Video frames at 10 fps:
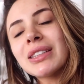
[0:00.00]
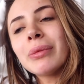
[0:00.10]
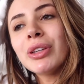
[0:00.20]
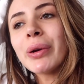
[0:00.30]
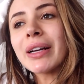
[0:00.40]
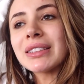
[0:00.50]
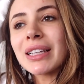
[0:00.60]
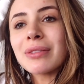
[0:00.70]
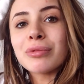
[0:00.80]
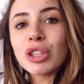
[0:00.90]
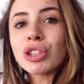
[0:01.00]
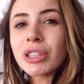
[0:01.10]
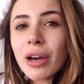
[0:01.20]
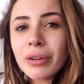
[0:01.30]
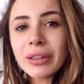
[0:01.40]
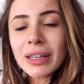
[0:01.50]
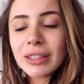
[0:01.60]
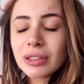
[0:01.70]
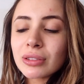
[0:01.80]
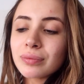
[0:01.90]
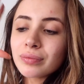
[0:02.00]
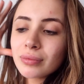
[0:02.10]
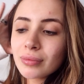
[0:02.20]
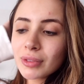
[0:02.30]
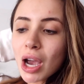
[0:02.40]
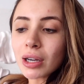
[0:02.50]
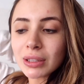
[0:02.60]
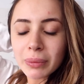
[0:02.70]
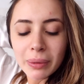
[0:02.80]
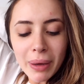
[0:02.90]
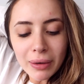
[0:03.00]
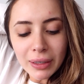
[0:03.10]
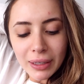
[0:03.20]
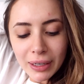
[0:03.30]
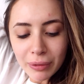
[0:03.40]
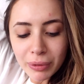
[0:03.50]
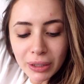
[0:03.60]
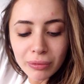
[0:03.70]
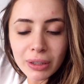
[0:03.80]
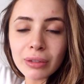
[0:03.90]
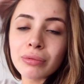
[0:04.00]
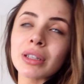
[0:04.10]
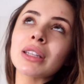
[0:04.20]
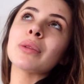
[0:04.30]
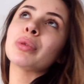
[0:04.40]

some of you guys like reached out and like talked to me about it and I really, really, really